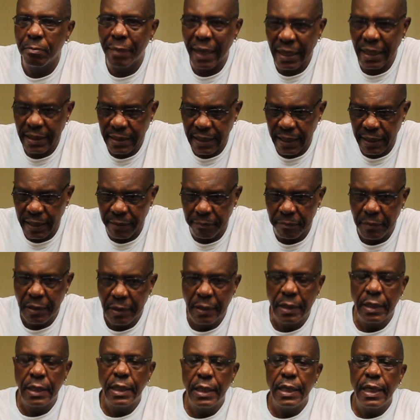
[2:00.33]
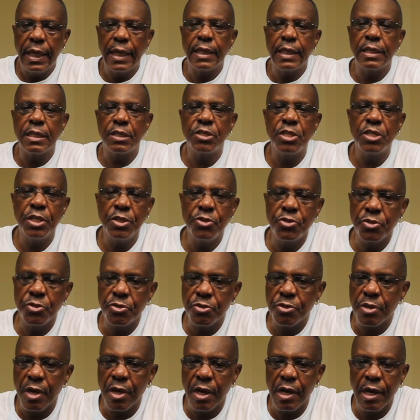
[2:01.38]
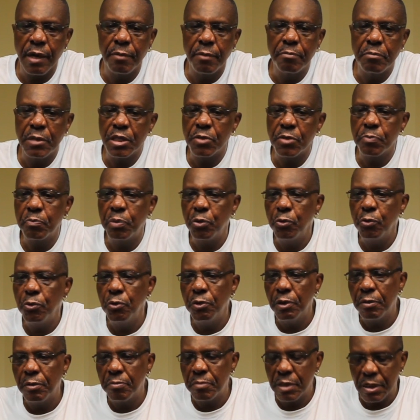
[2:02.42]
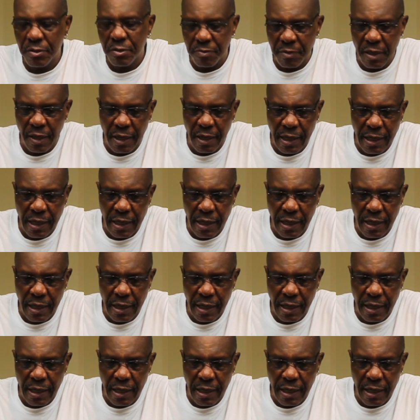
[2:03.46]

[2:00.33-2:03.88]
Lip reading: back then. And the teachers, Miss Poole and Miss